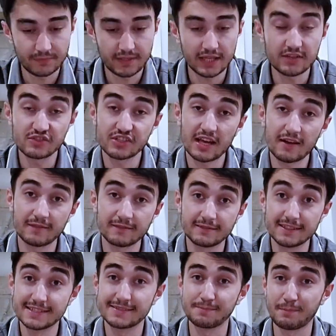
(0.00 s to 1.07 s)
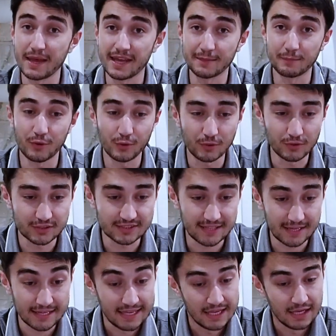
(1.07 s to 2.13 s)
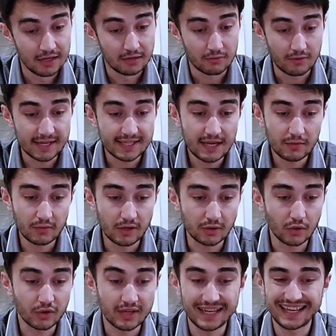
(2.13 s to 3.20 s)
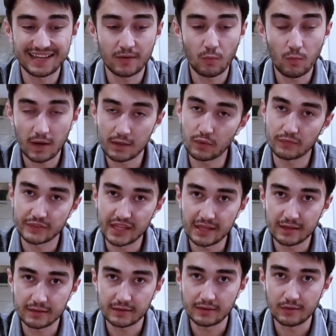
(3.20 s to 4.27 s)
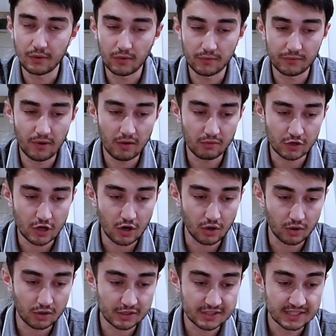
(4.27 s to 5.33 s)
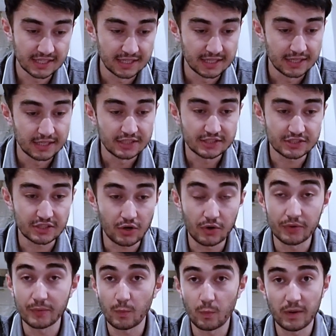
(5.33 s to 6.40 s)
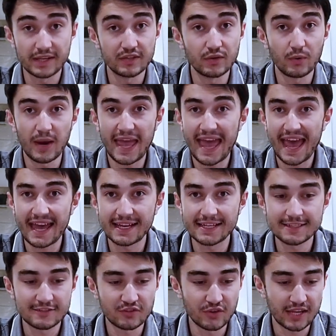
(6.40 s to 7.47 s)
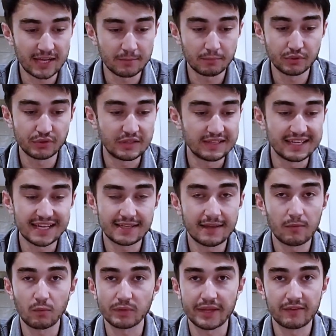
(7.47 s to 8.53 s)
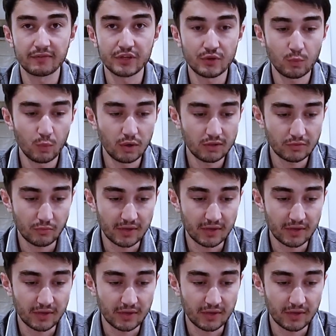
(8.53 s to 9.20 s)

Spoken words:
Here's how this bad boy looks like. Right now we are looking at one of our cars. So when you add it, you can put the nickname, whatever you want.